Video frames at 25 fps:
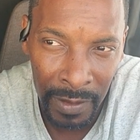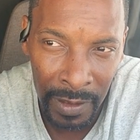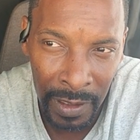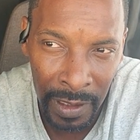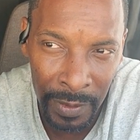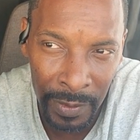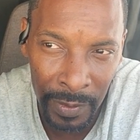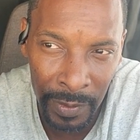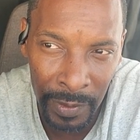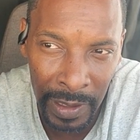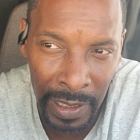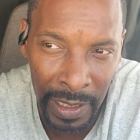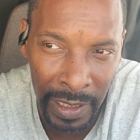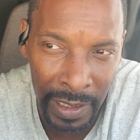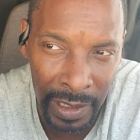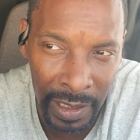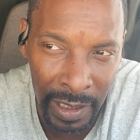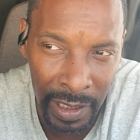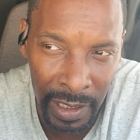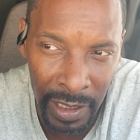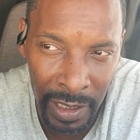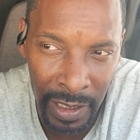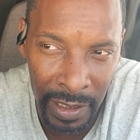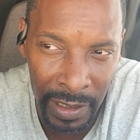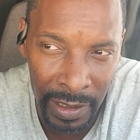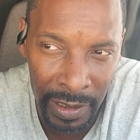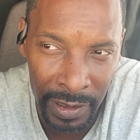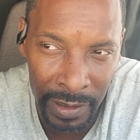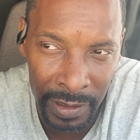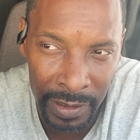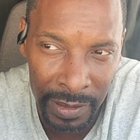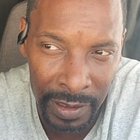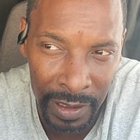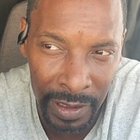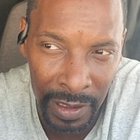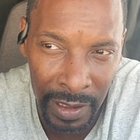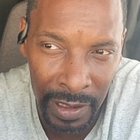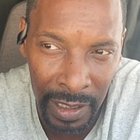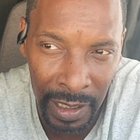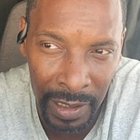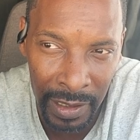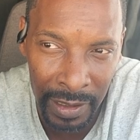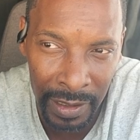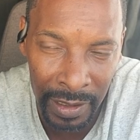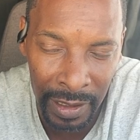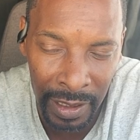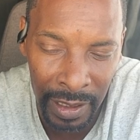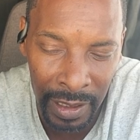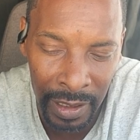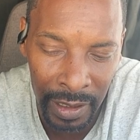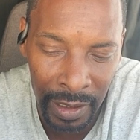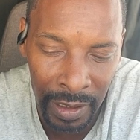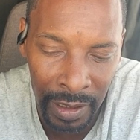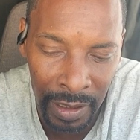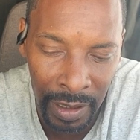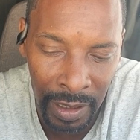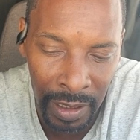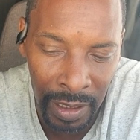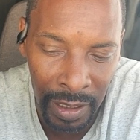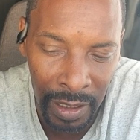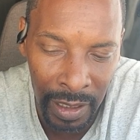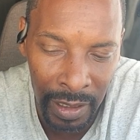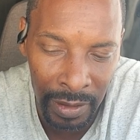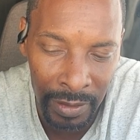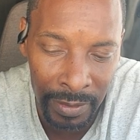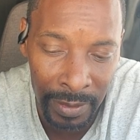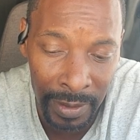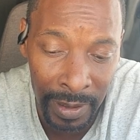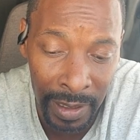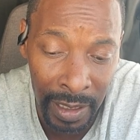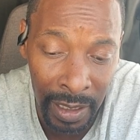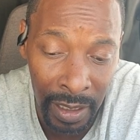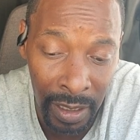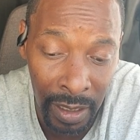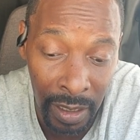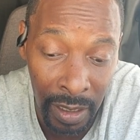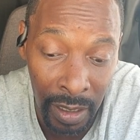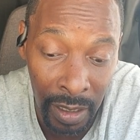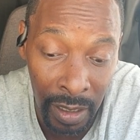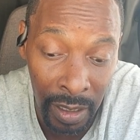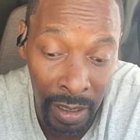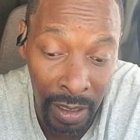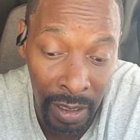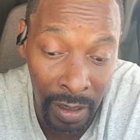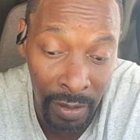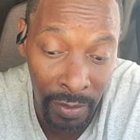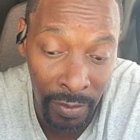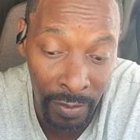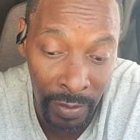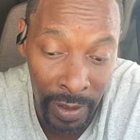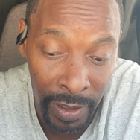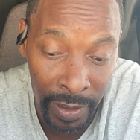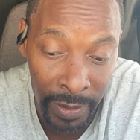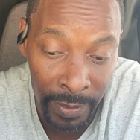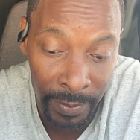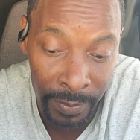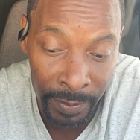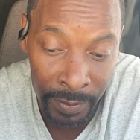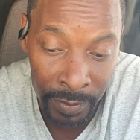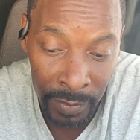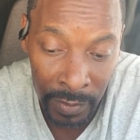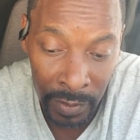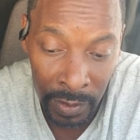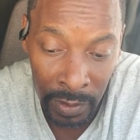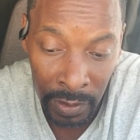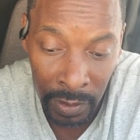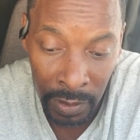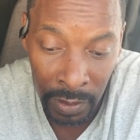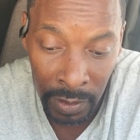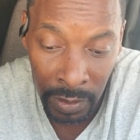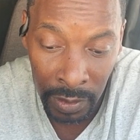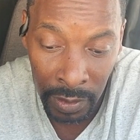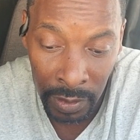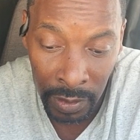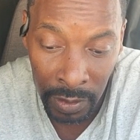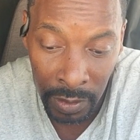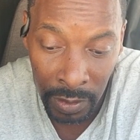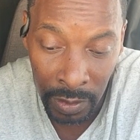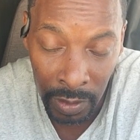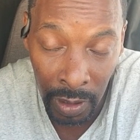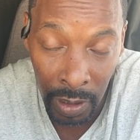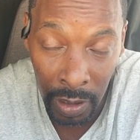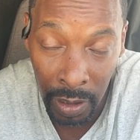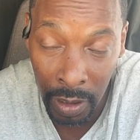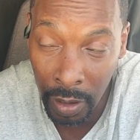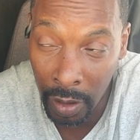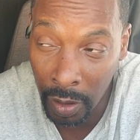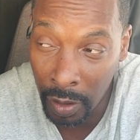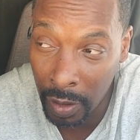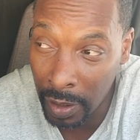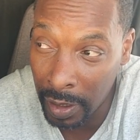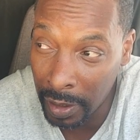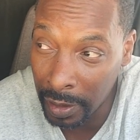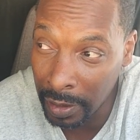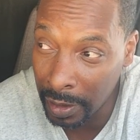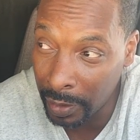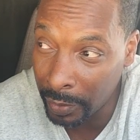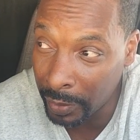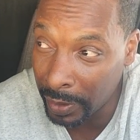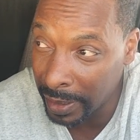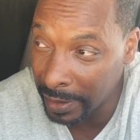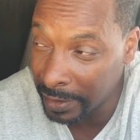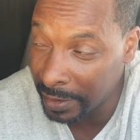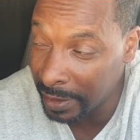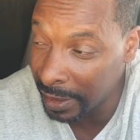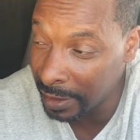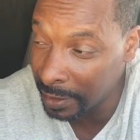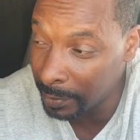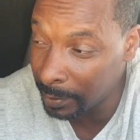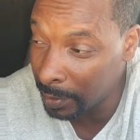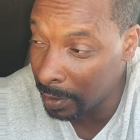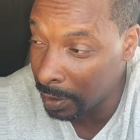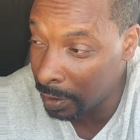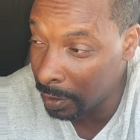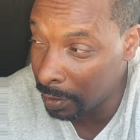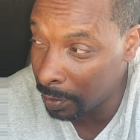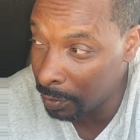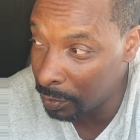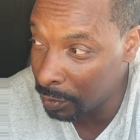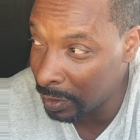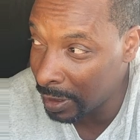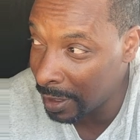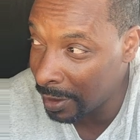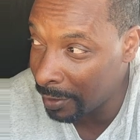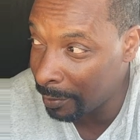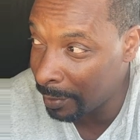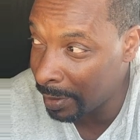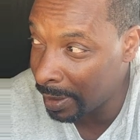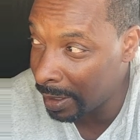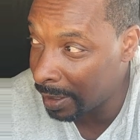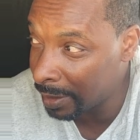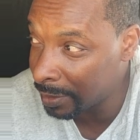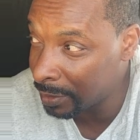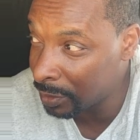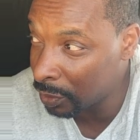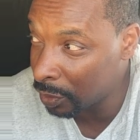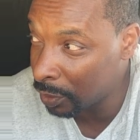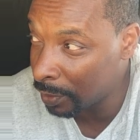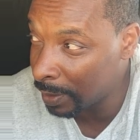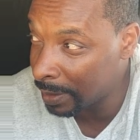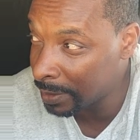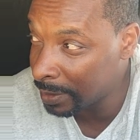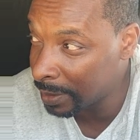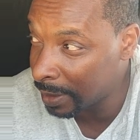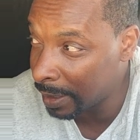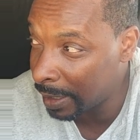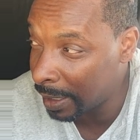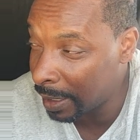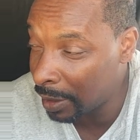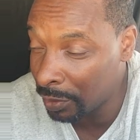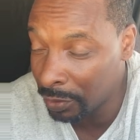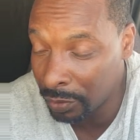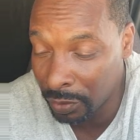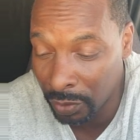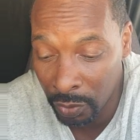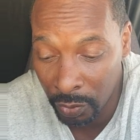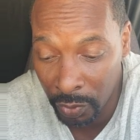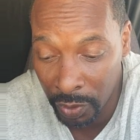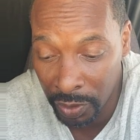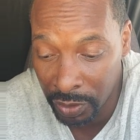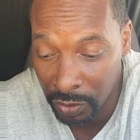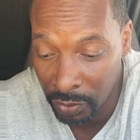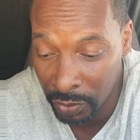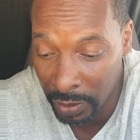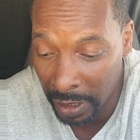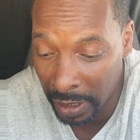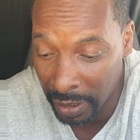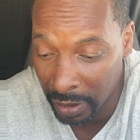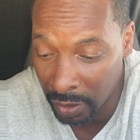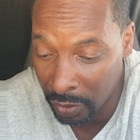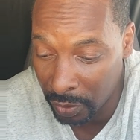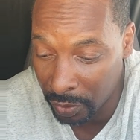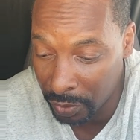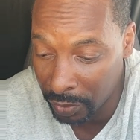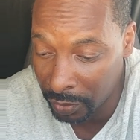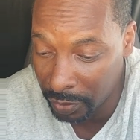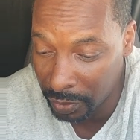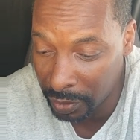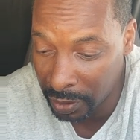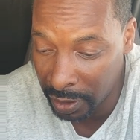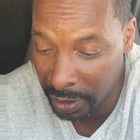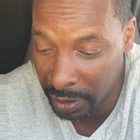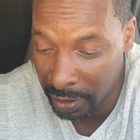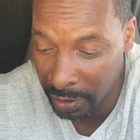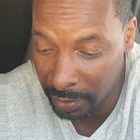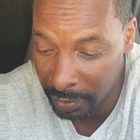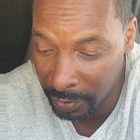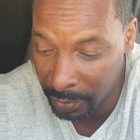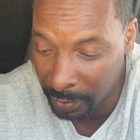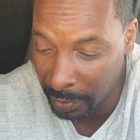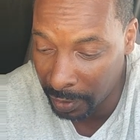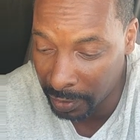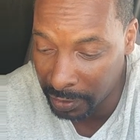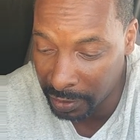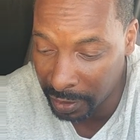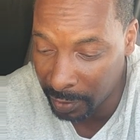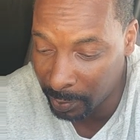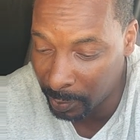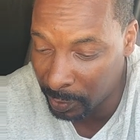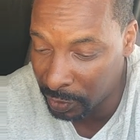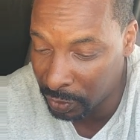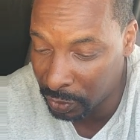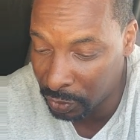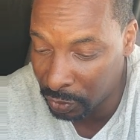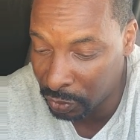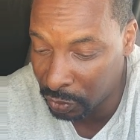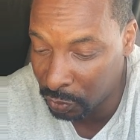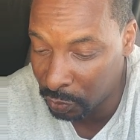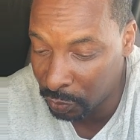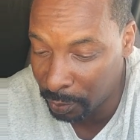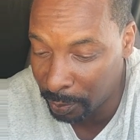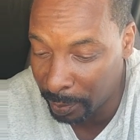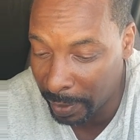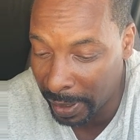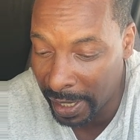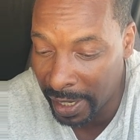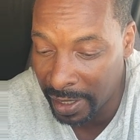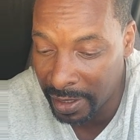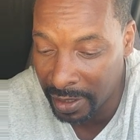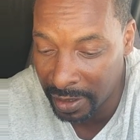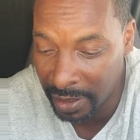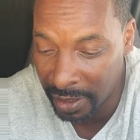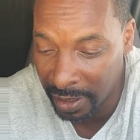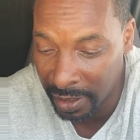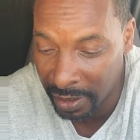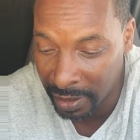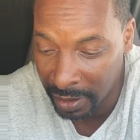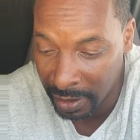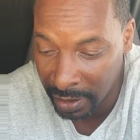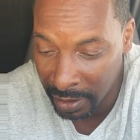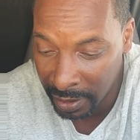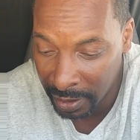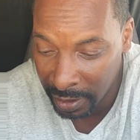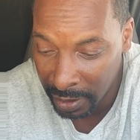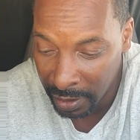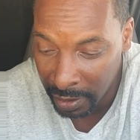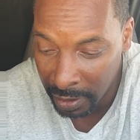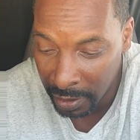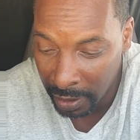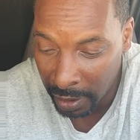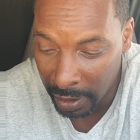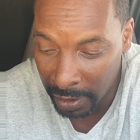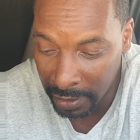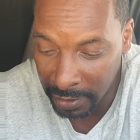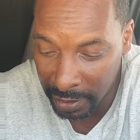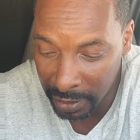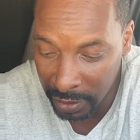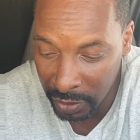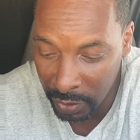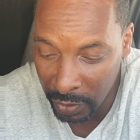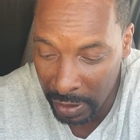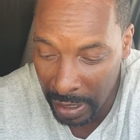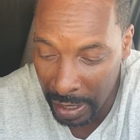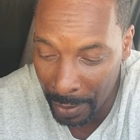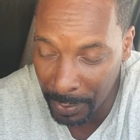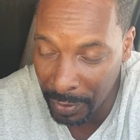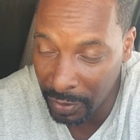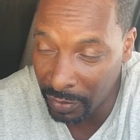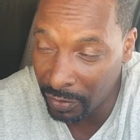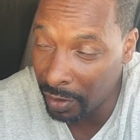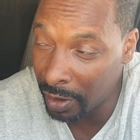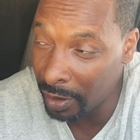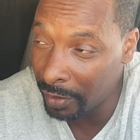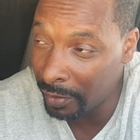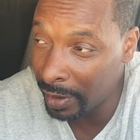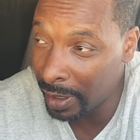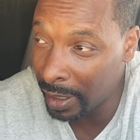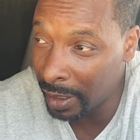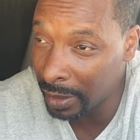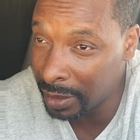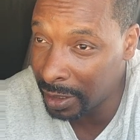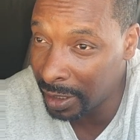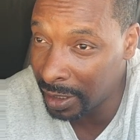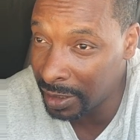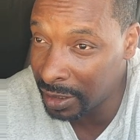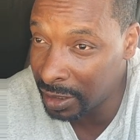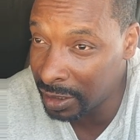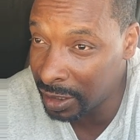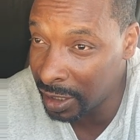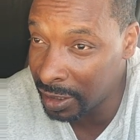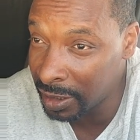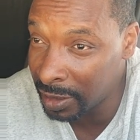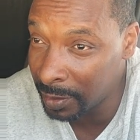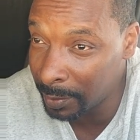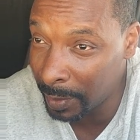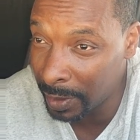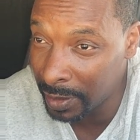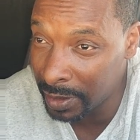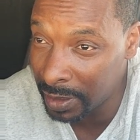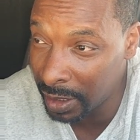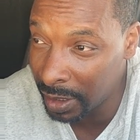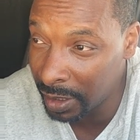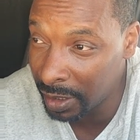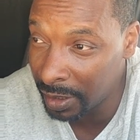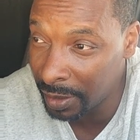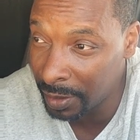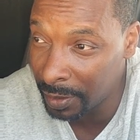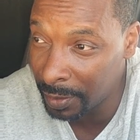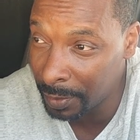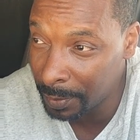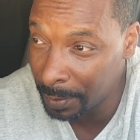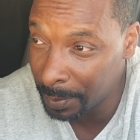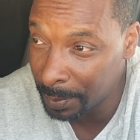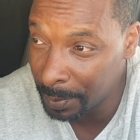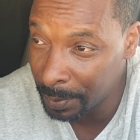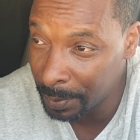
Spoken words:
He was like, yeah, 10 o'clock at night. I was like, all right. So I called, I text my driver man. I told him, I said, I don't know what you got going on today. I said, but you shooting bad today. I said, you got me running around chasing my tail.